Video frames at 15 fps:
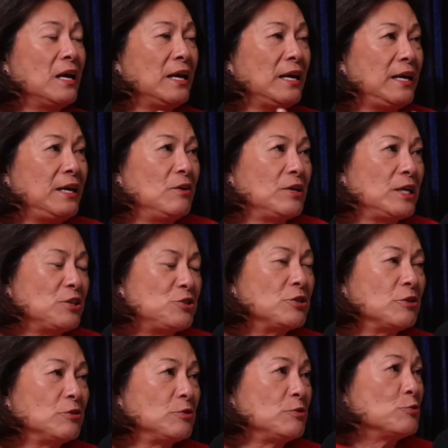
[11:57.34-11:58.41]
it'll get you
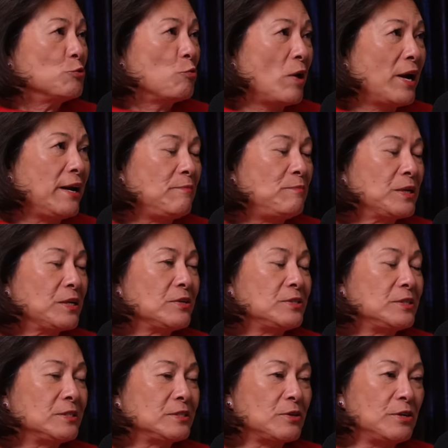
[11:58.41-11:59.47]
to lose weight because
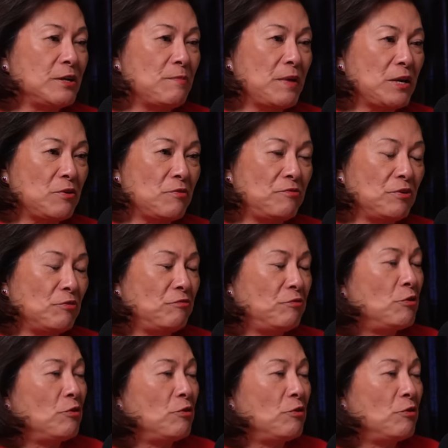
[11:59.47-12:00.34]
it's going to make you feel full